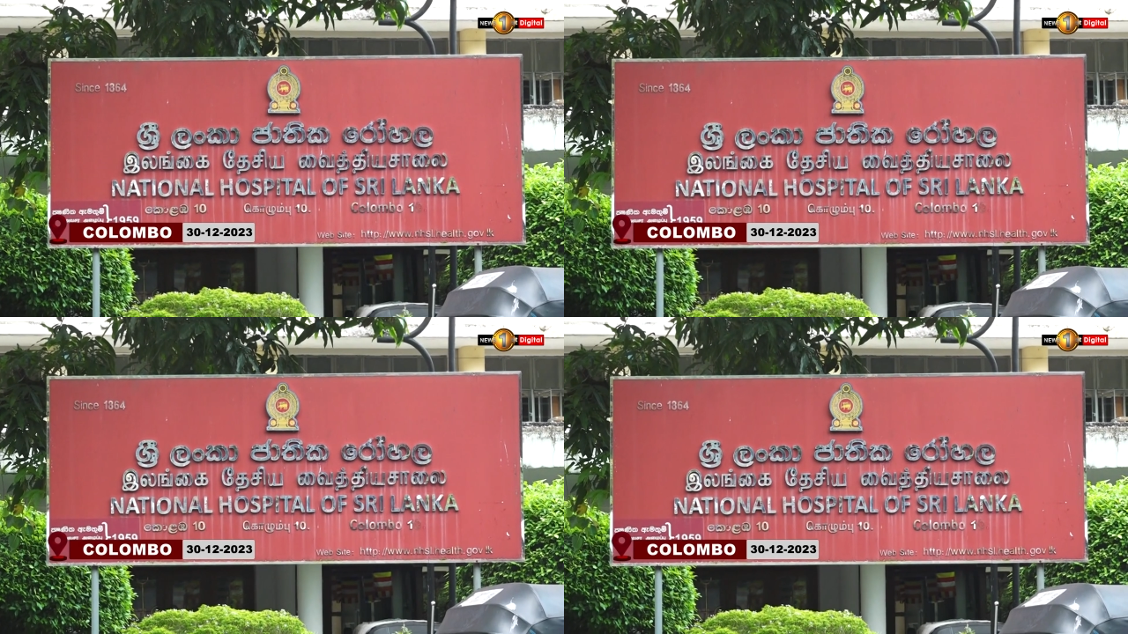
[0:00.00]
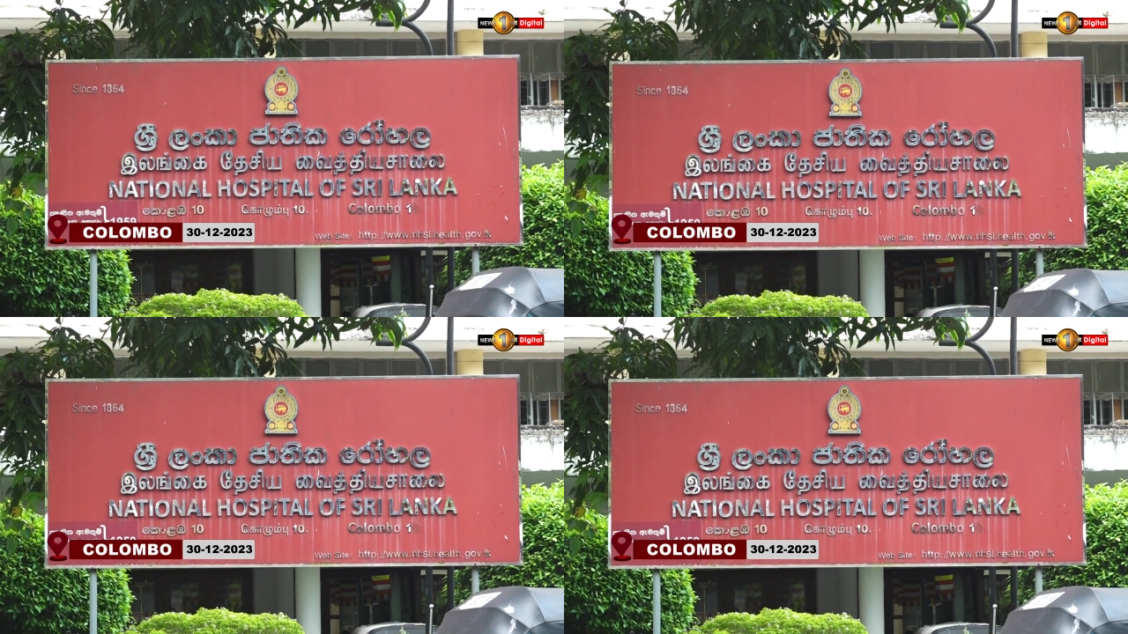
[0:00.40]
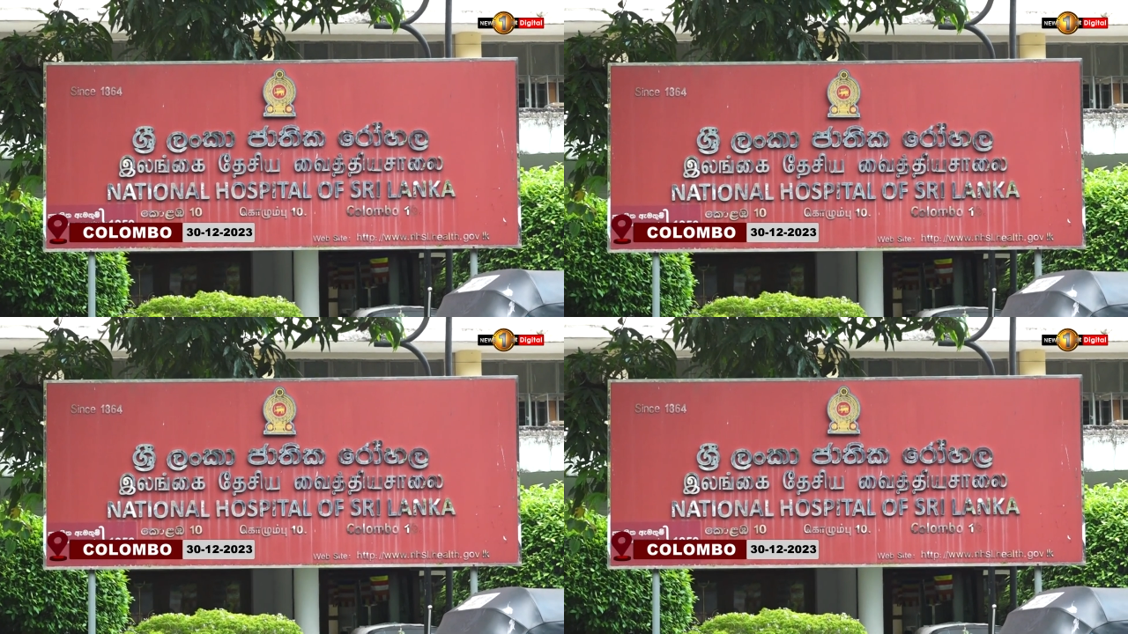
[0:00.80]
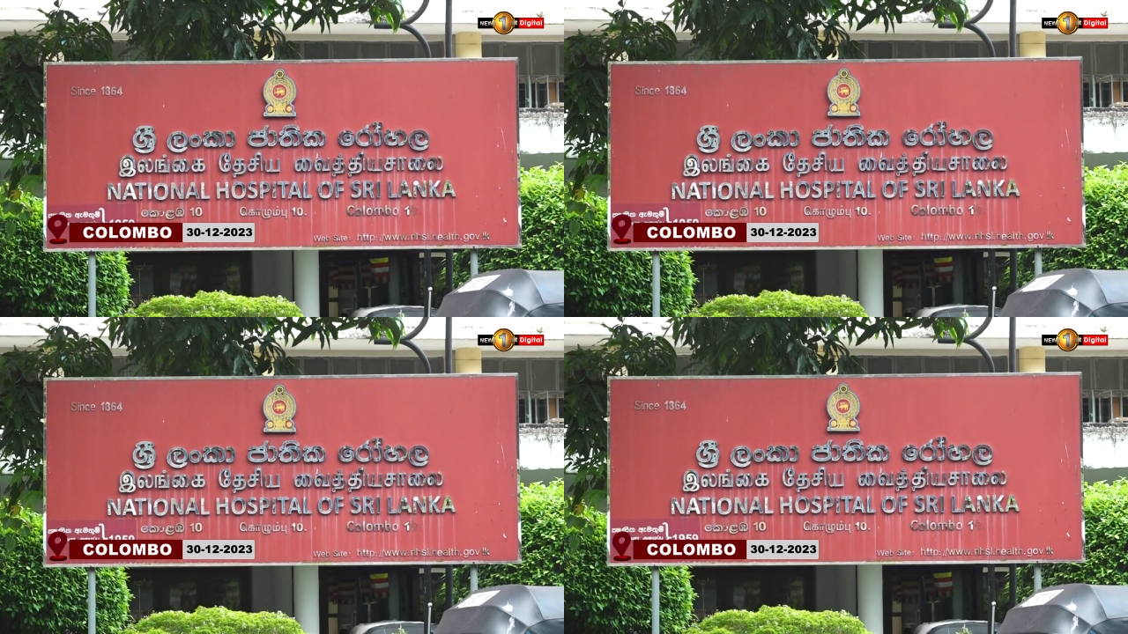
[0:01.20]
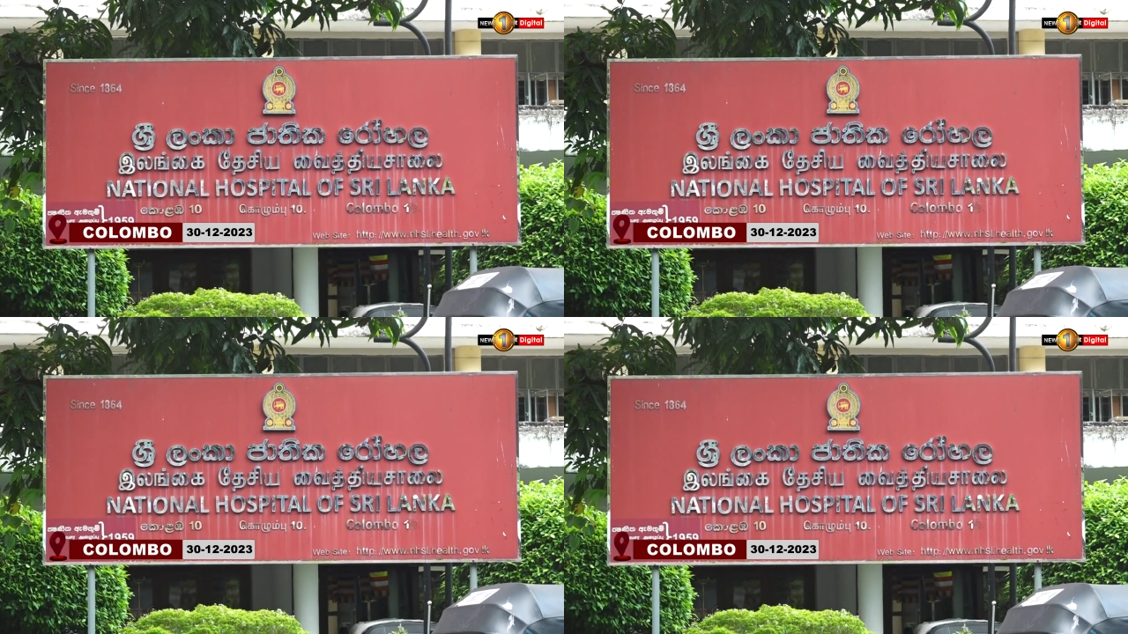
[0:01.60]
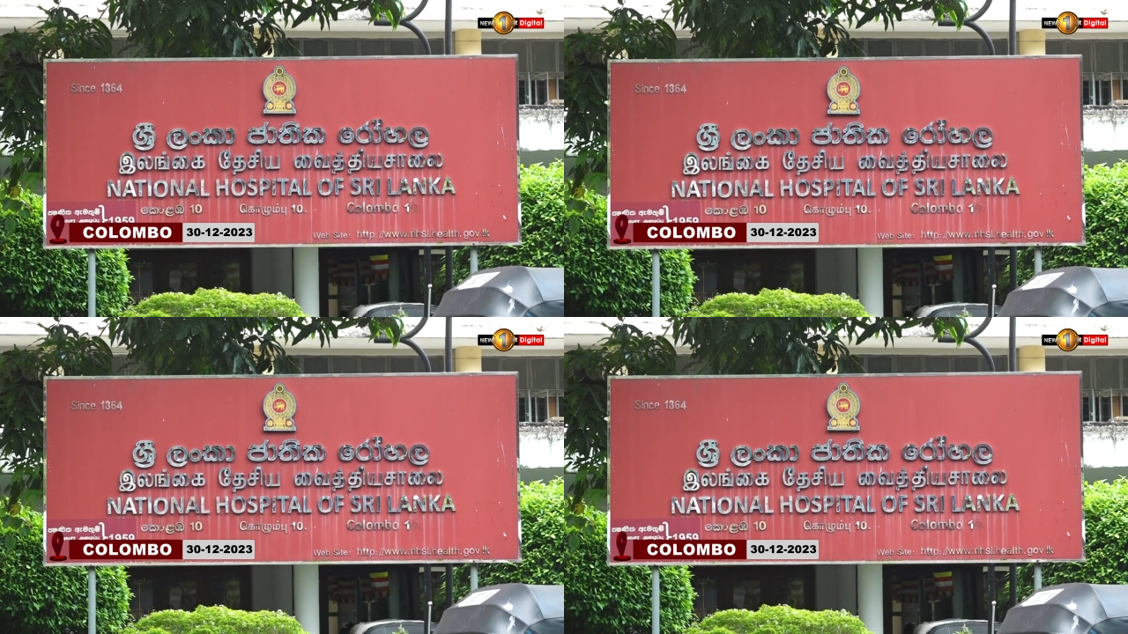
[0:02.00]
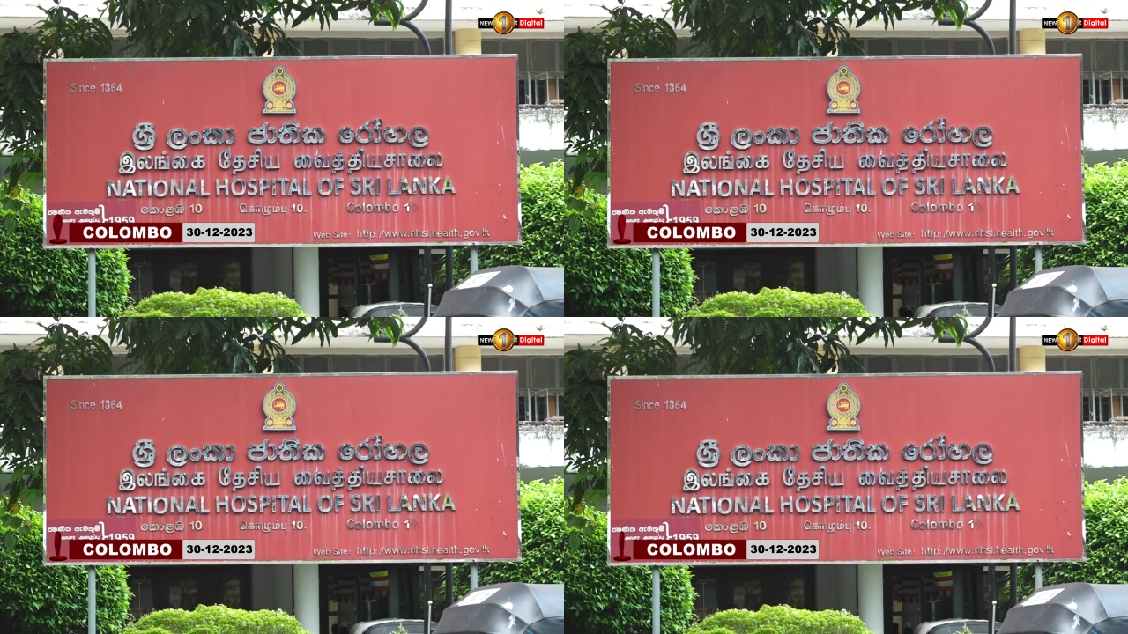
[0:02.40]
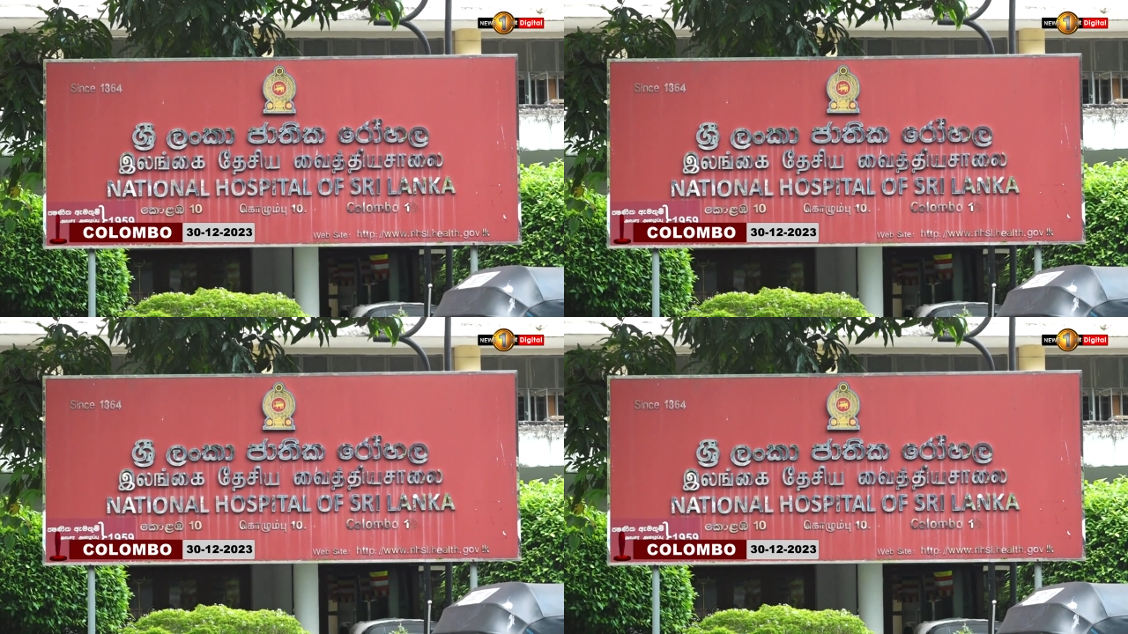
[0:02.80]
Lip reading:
Nobody's mouth can be seen.